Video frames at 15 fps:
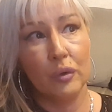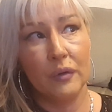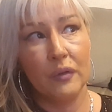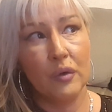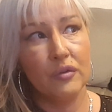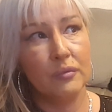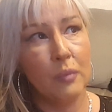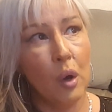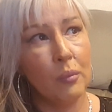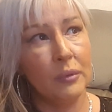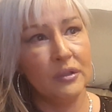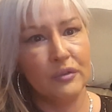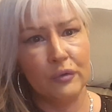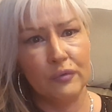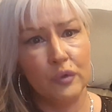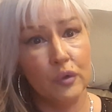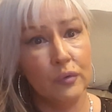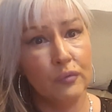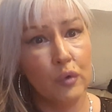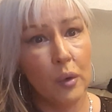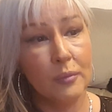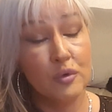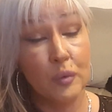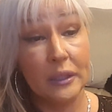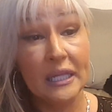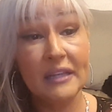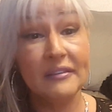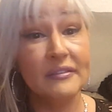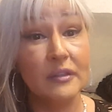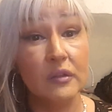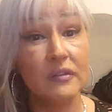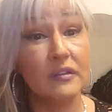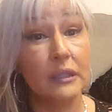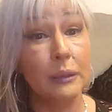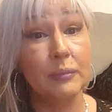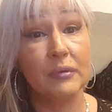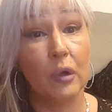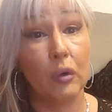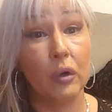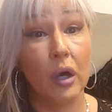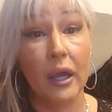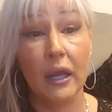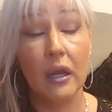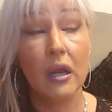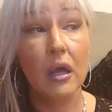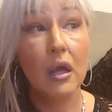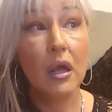and those moments are few and far between. He still sleeps all night.